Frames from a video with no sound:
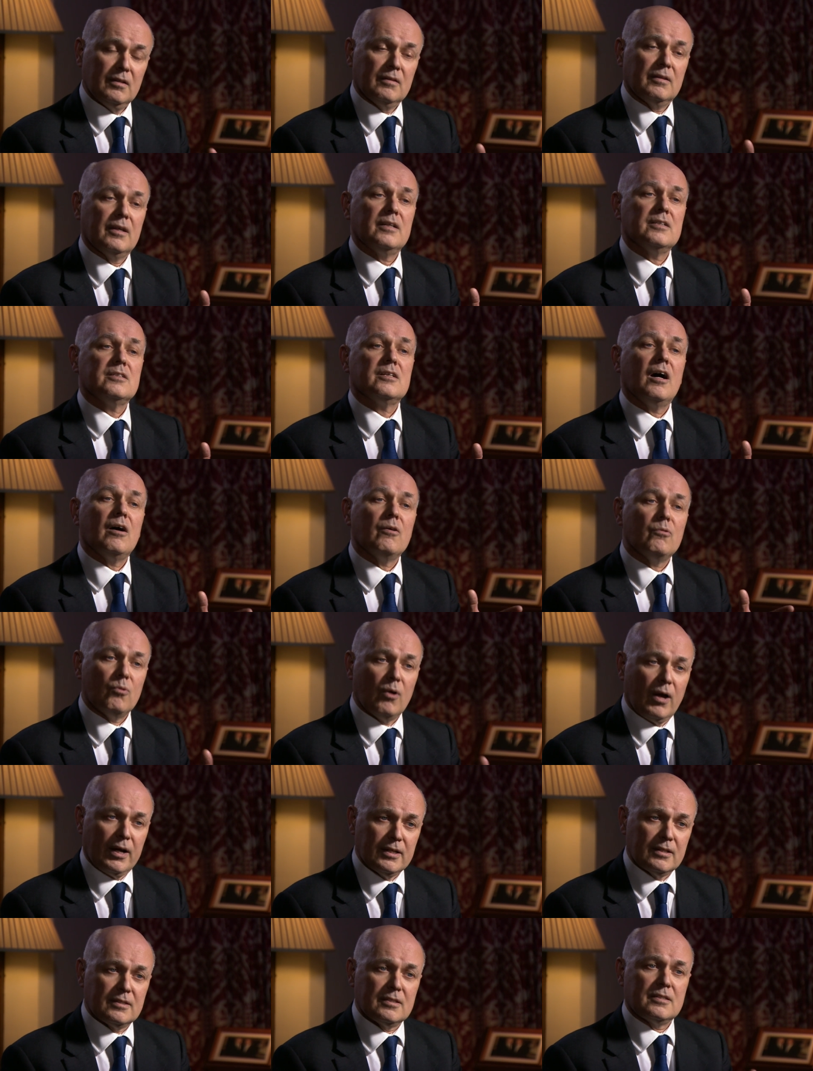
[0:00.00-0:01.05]
That is our
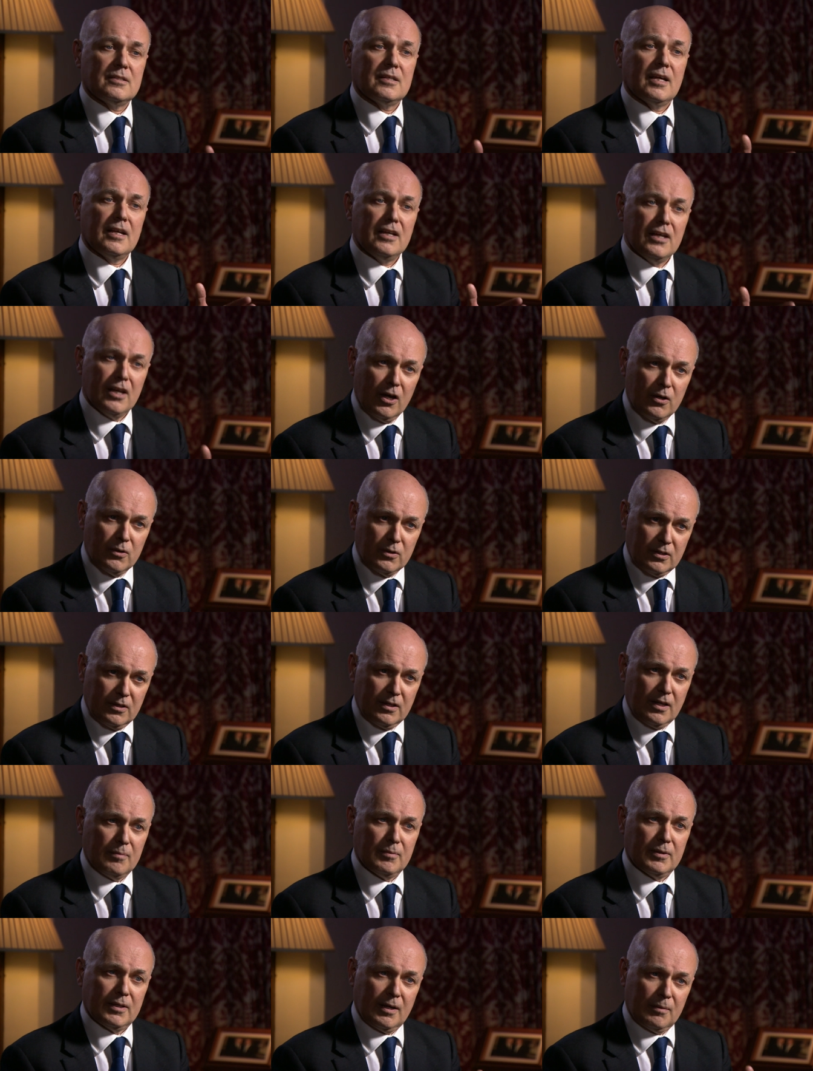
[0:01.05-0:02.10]
right to say no to
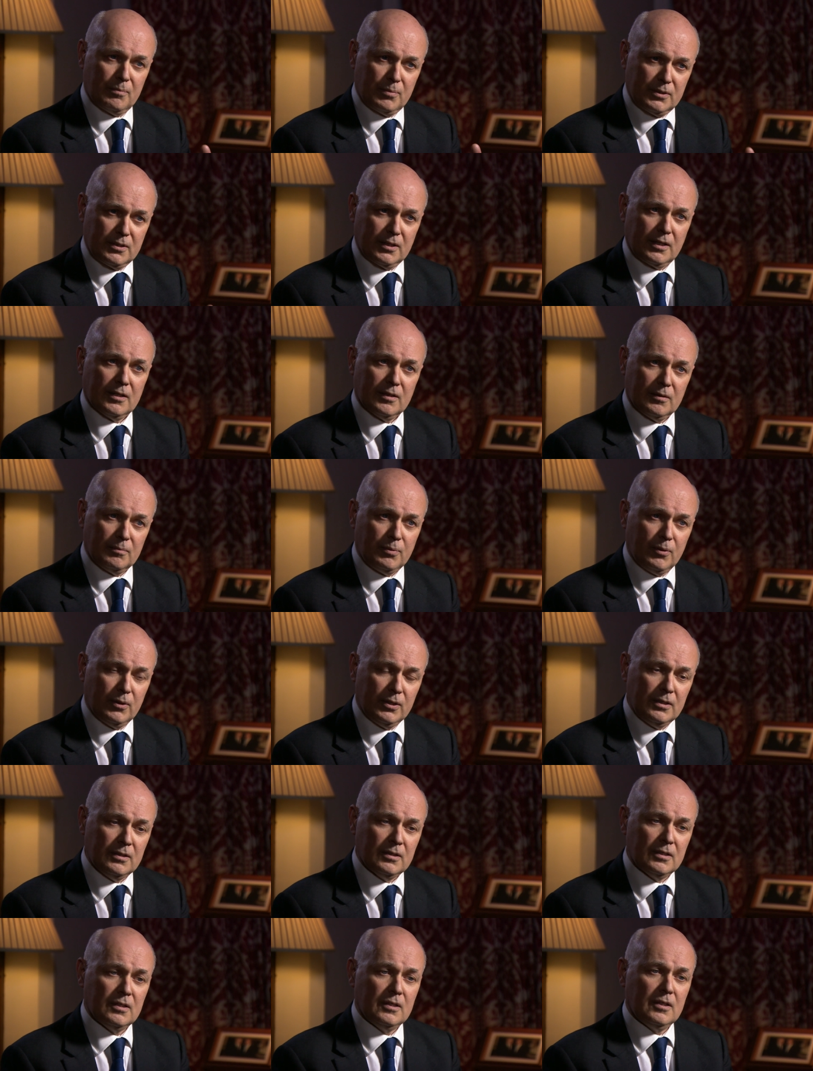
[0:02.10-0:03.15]
them at that particular
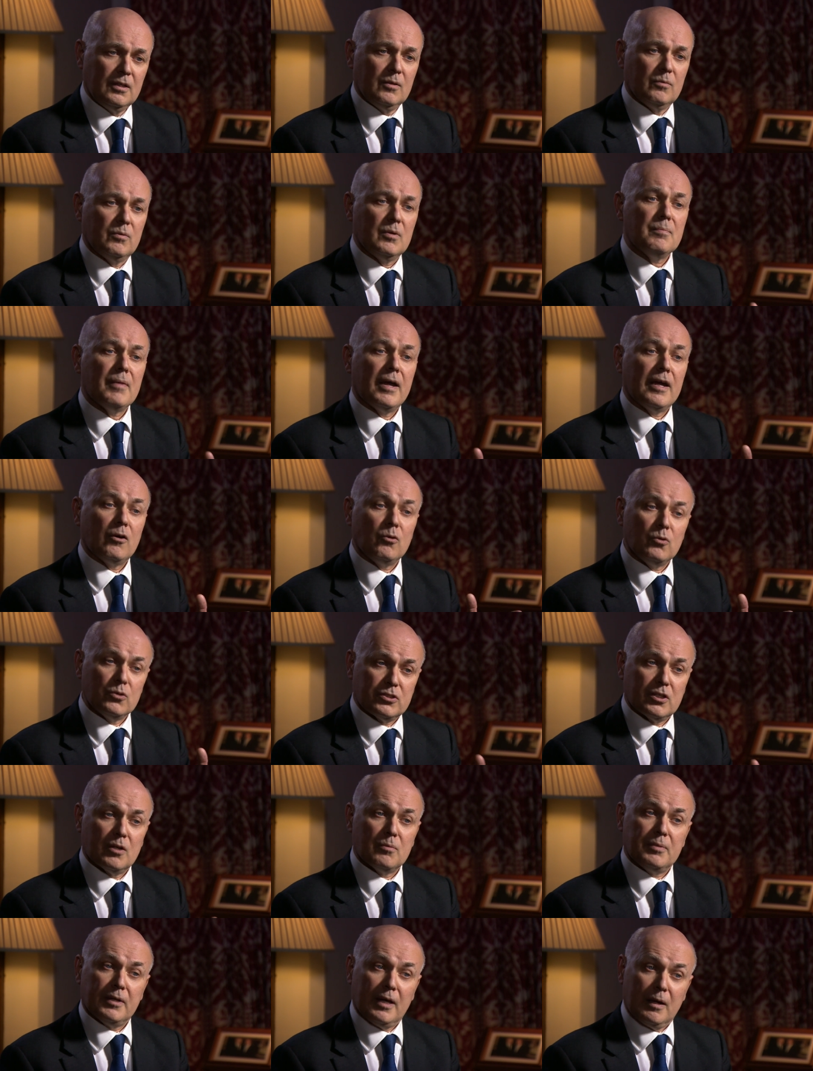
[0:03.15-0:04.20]
point. We may
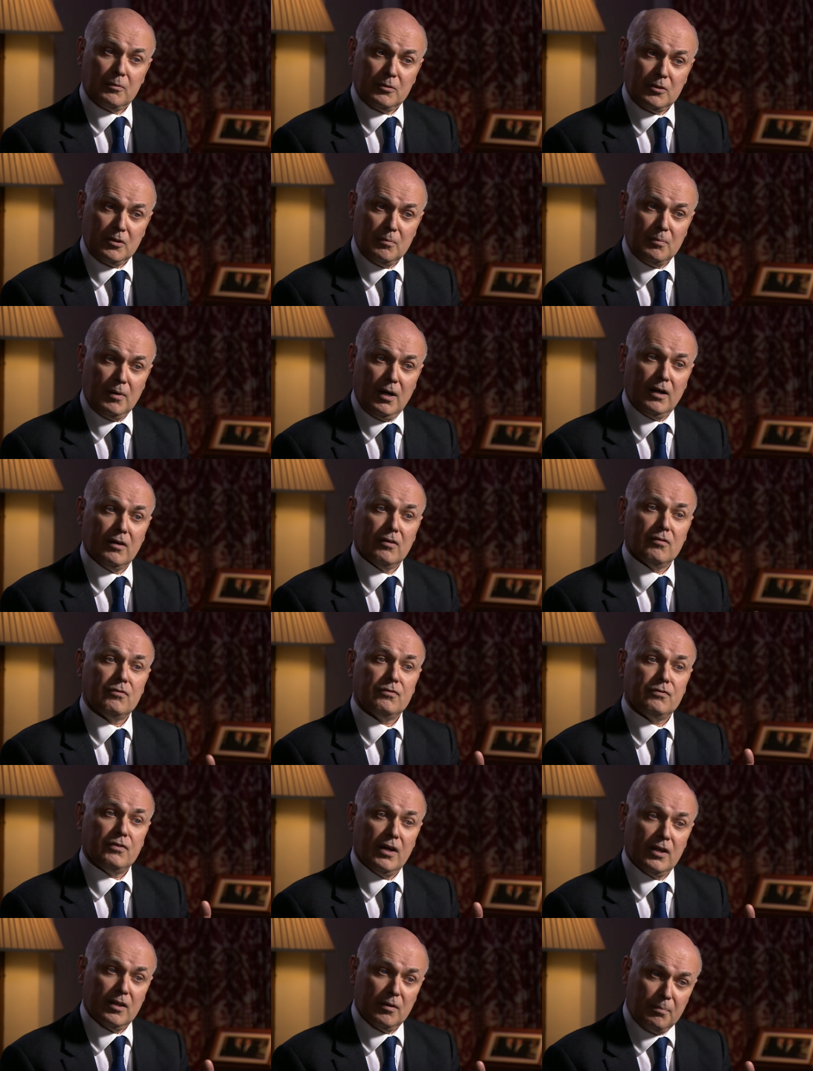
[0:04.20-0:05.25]
also be able to demand
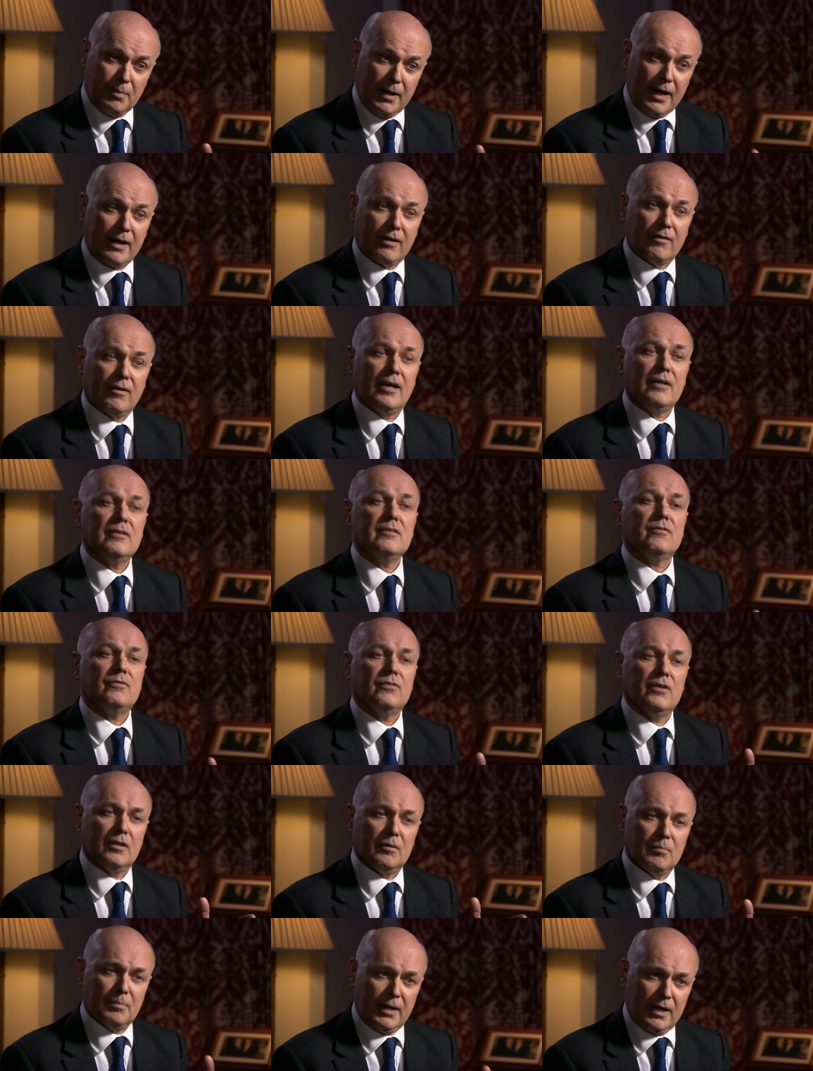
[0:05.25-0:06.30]
further background,
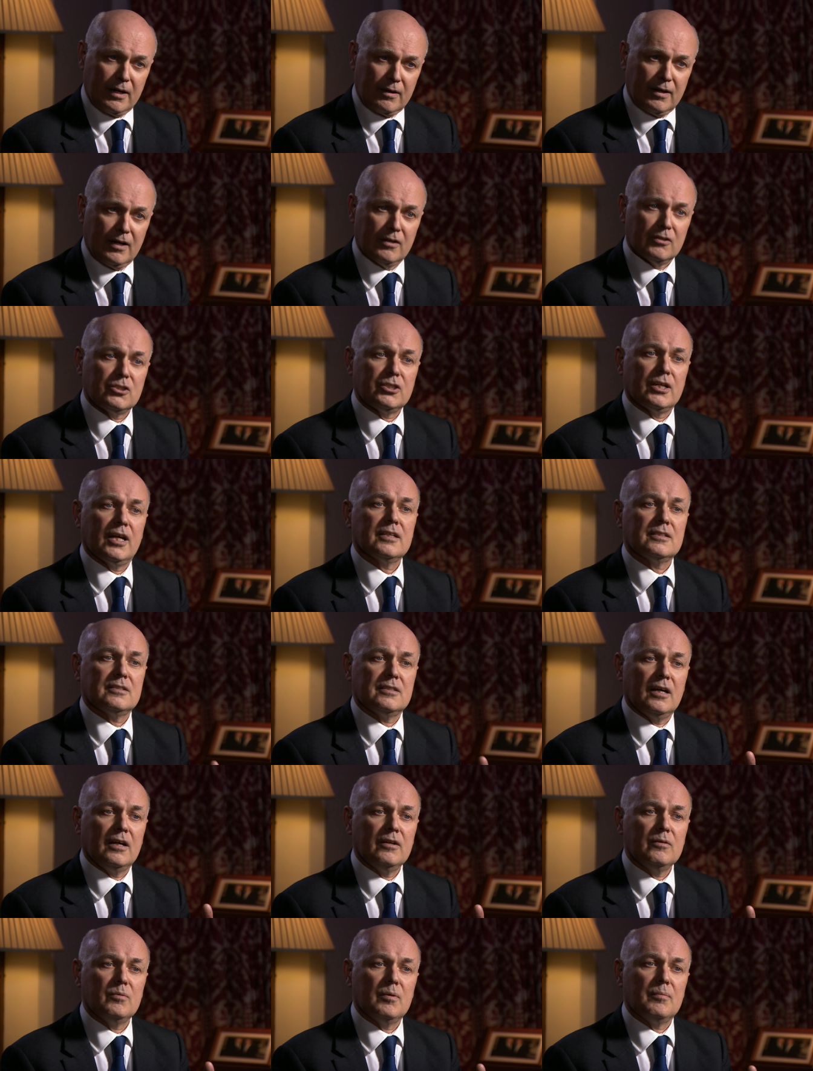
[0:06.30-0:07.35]
further background checks
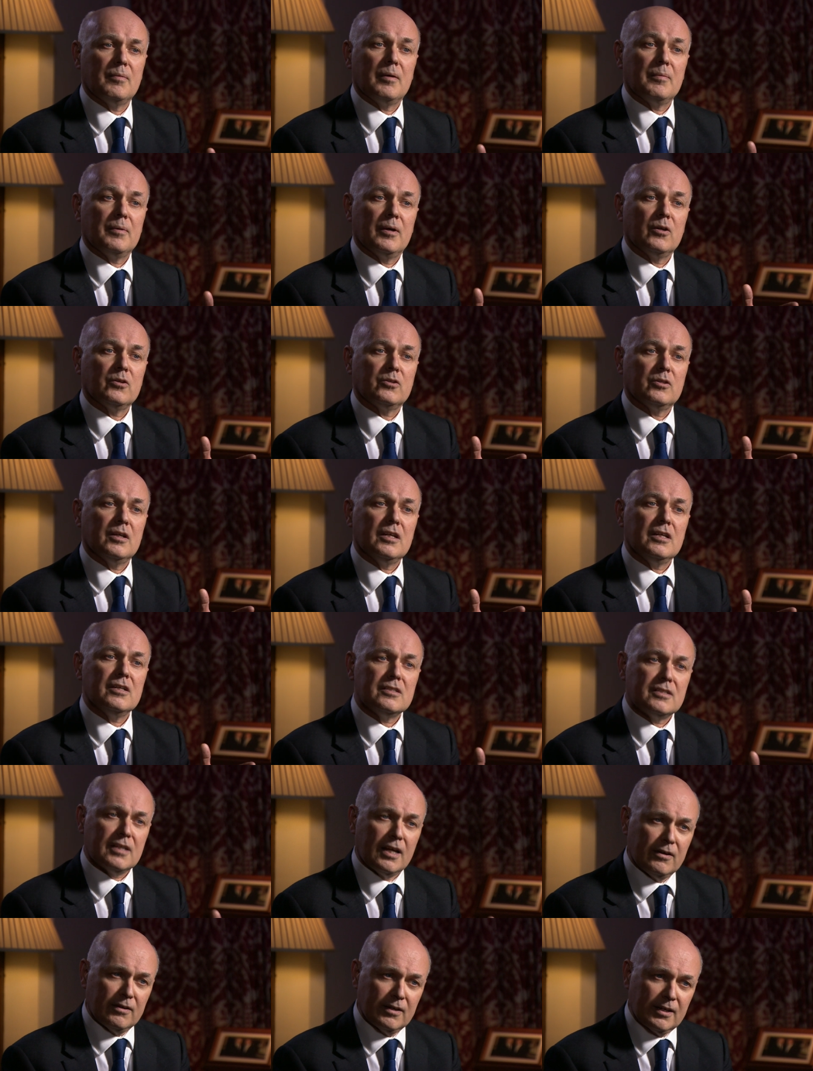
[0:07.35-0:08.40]
done. We may be able to
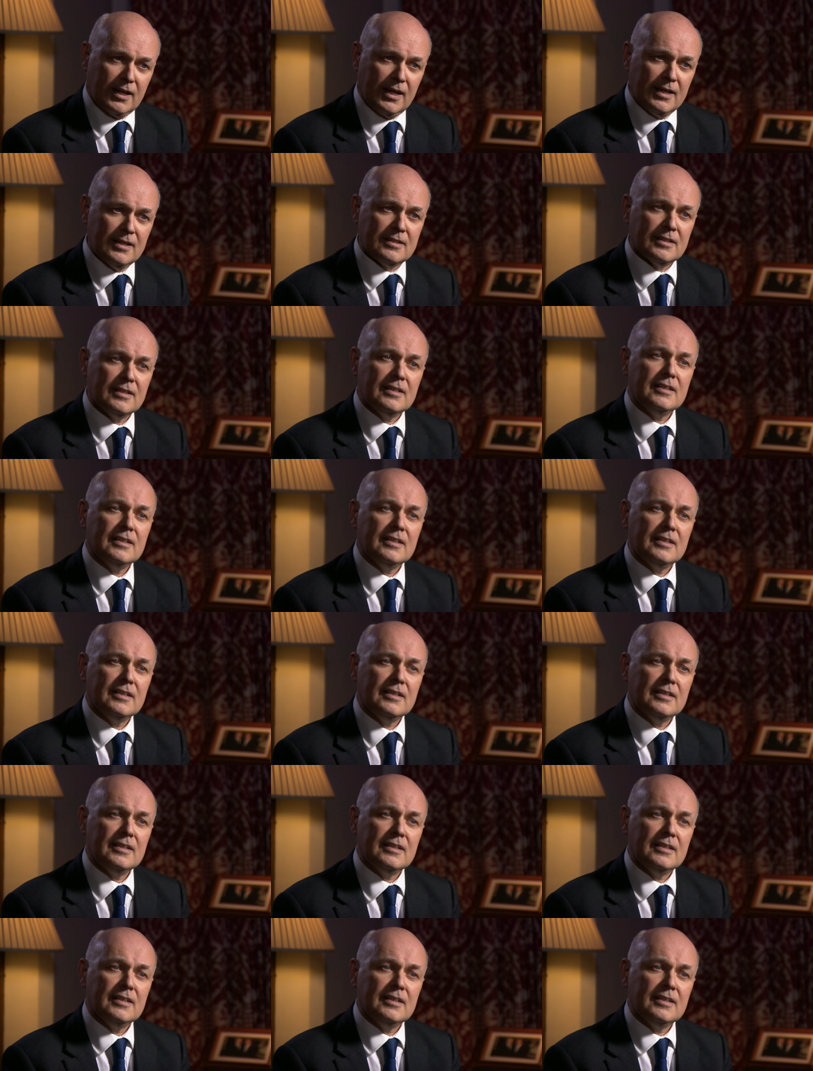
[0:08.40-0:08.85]
interrogate.